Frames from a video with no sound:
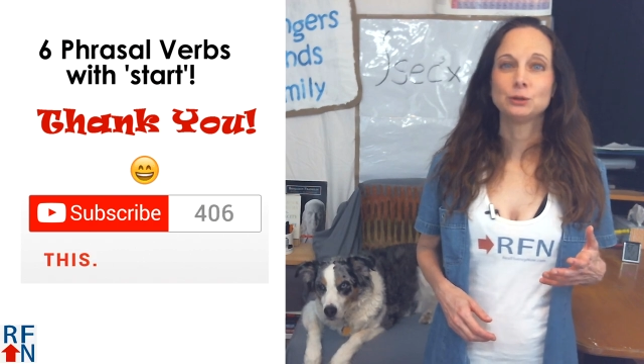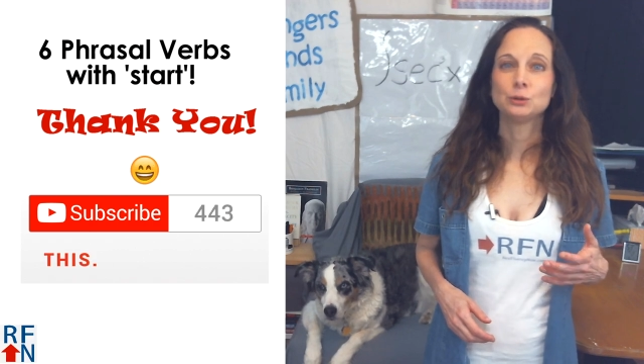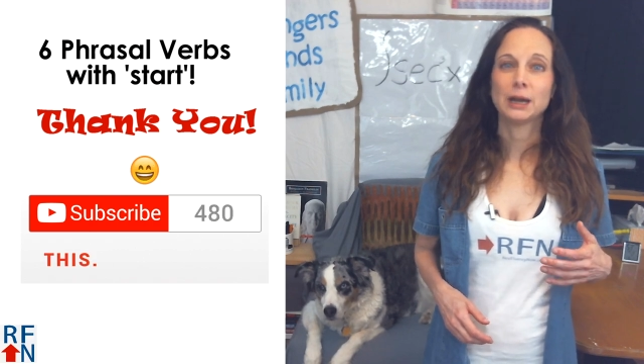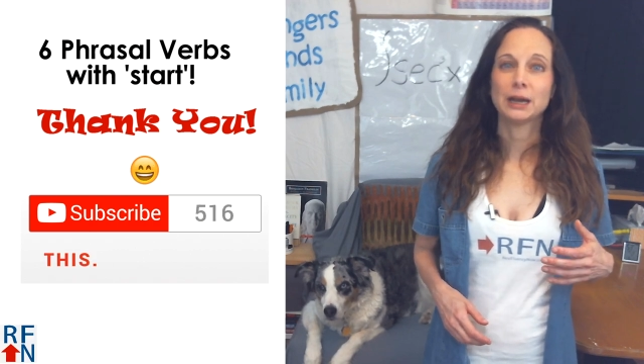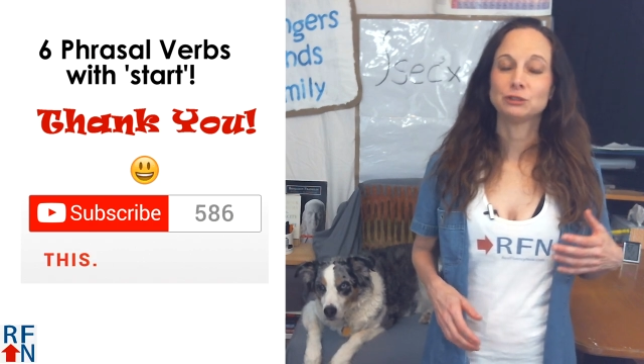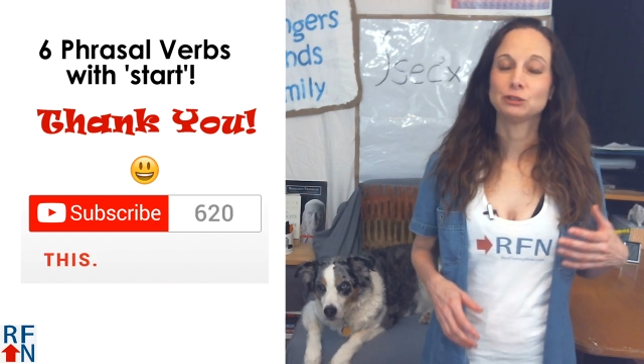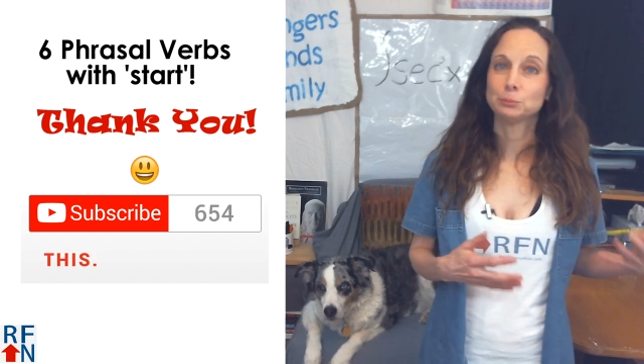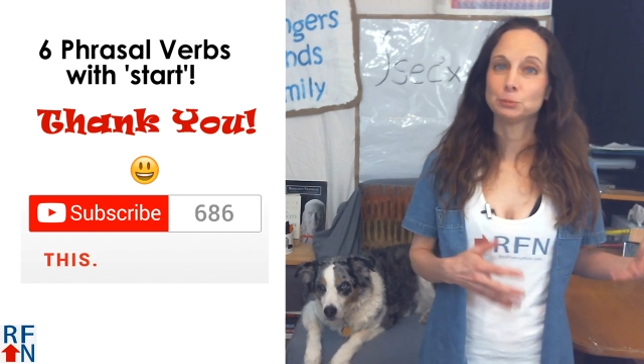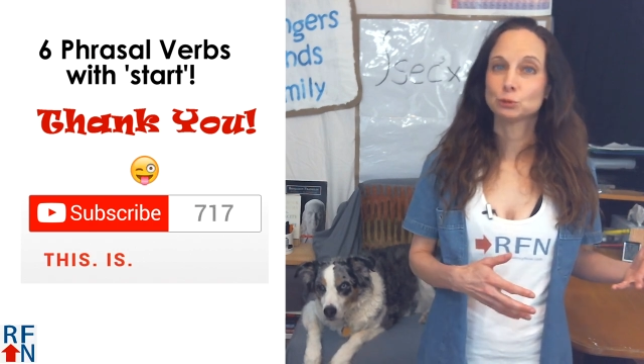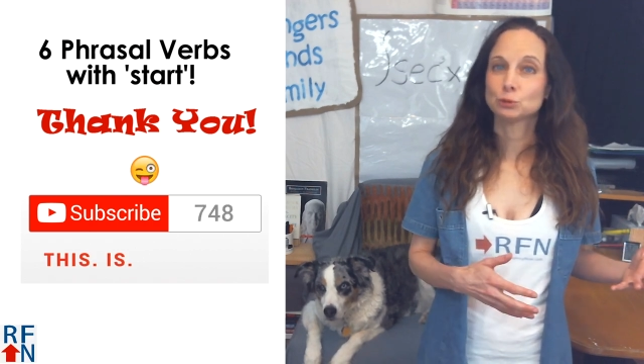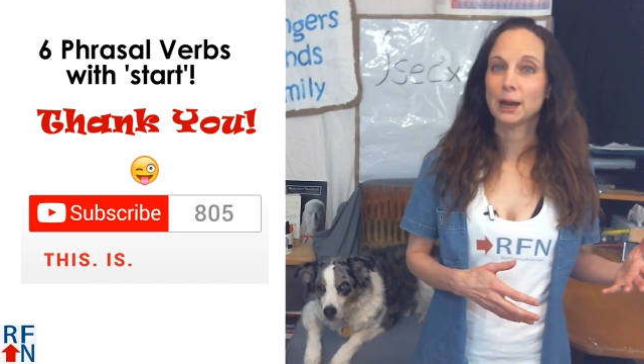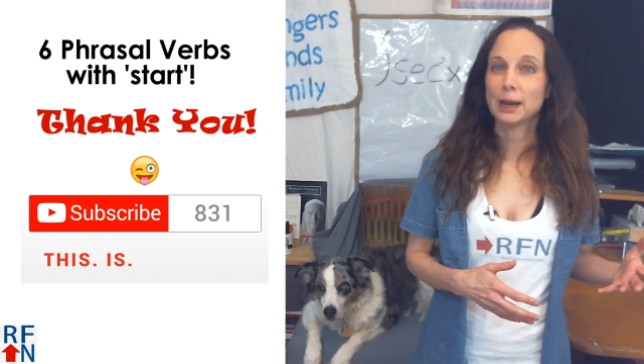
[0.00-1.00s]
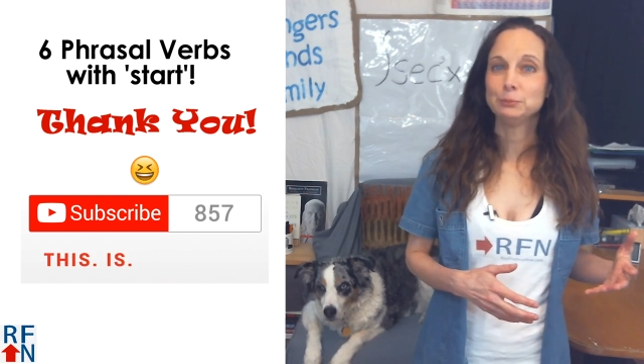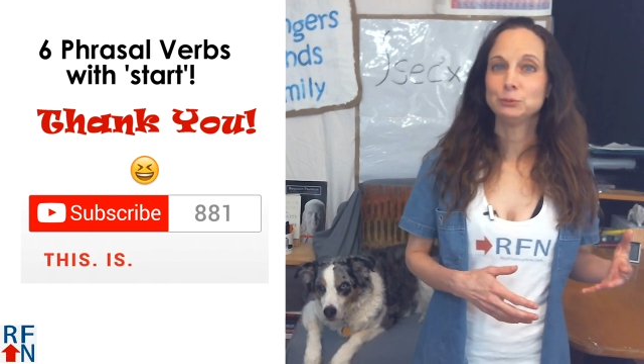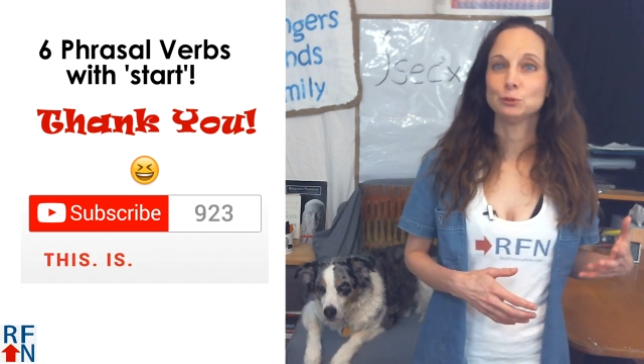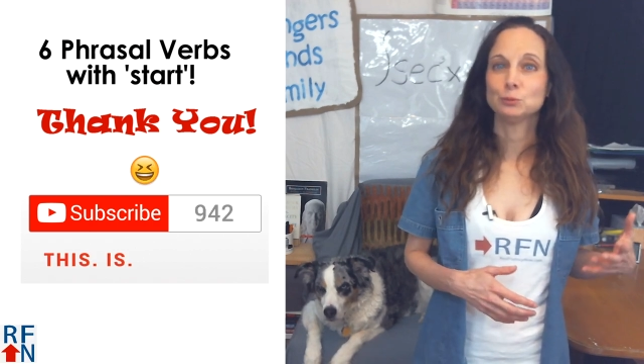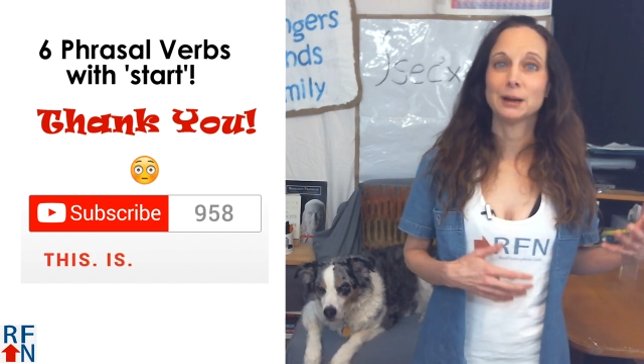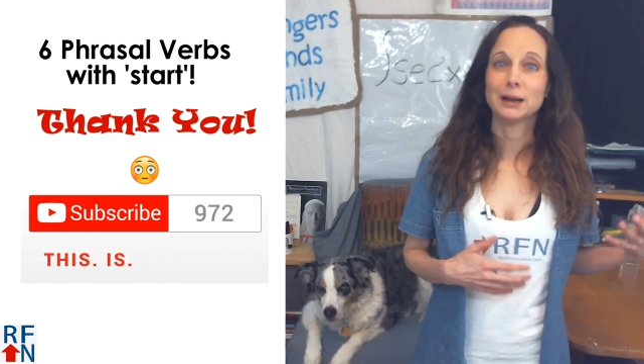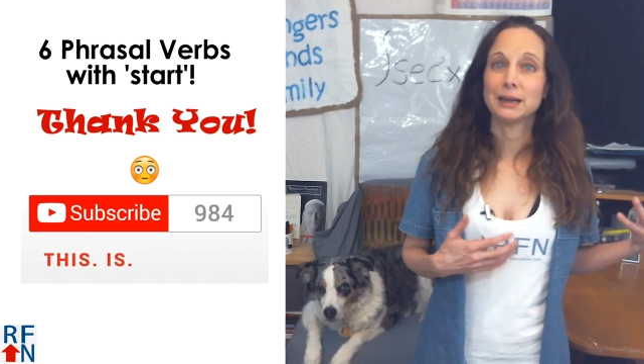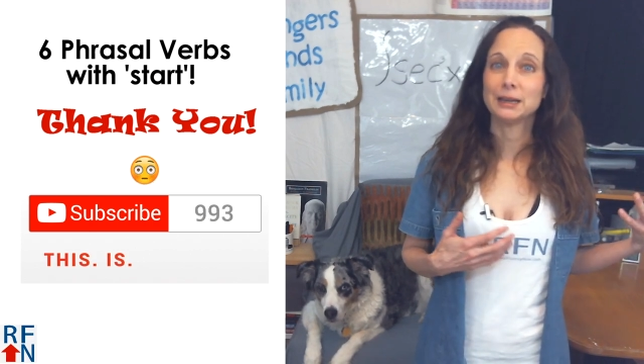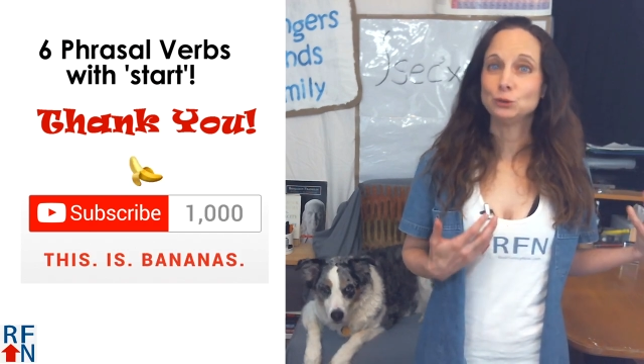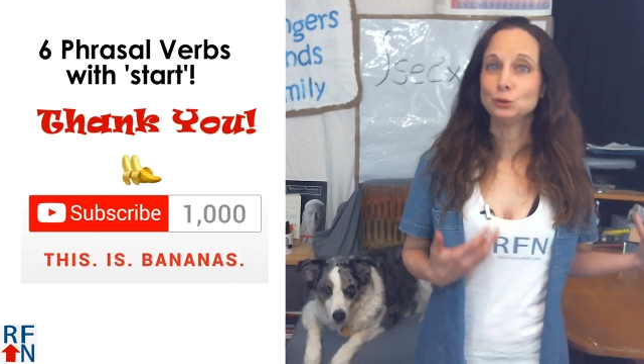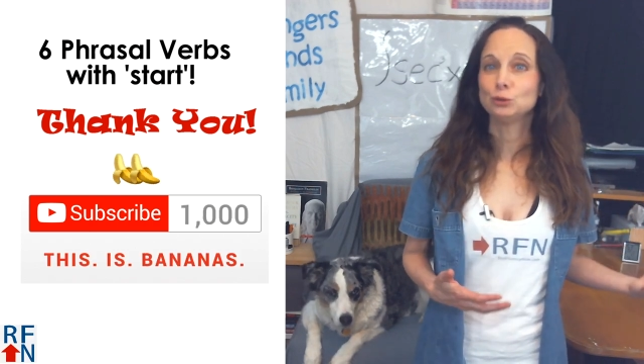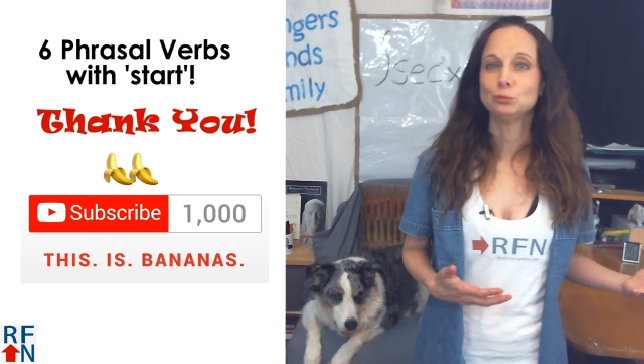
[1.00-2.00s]
who has subscribed to my
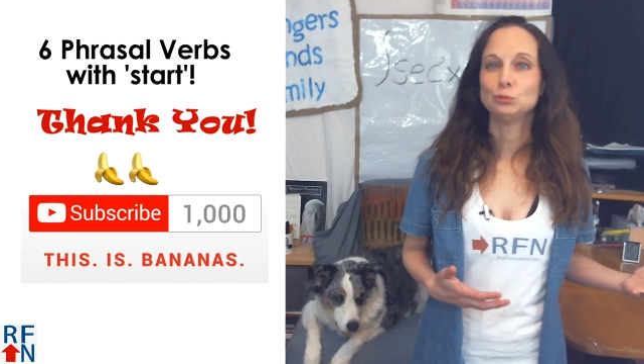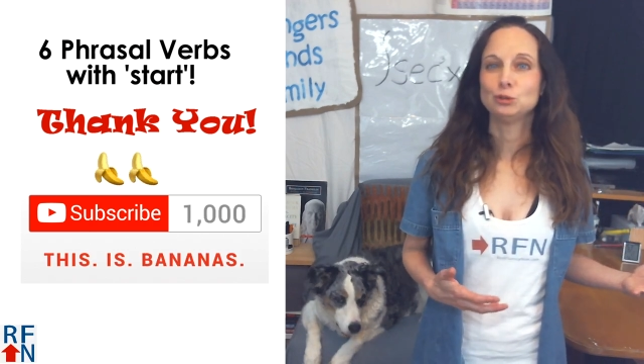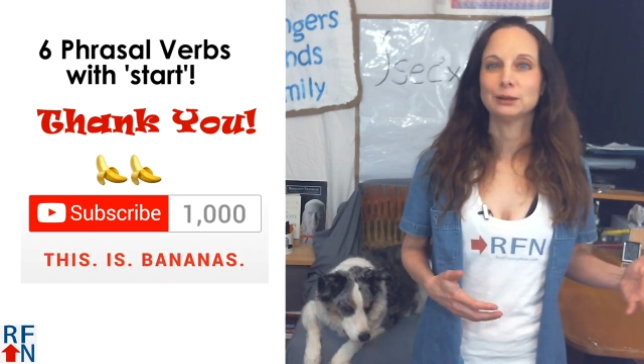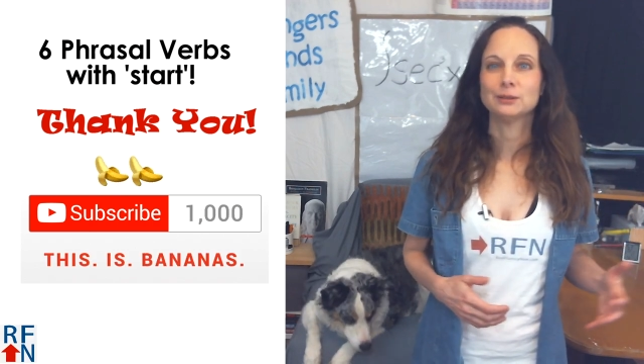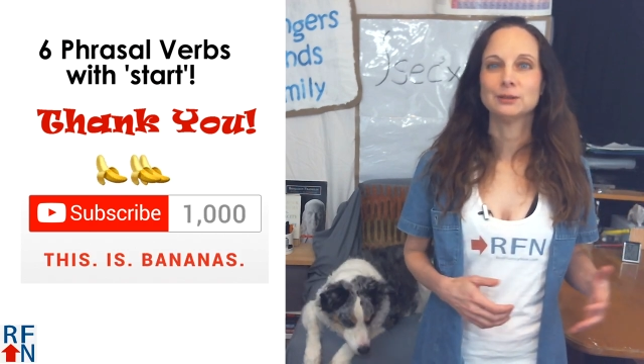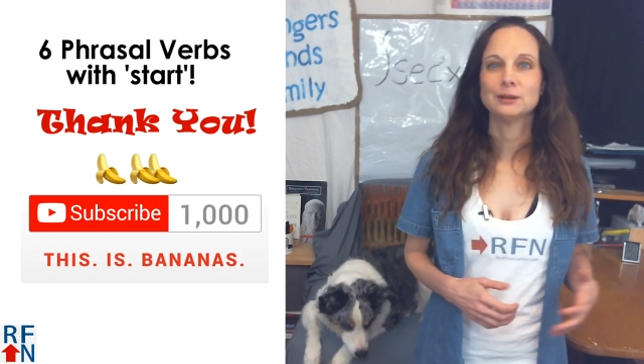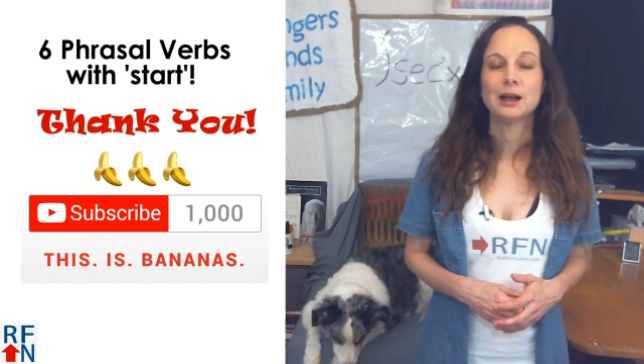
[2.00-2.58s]
YouTube channel.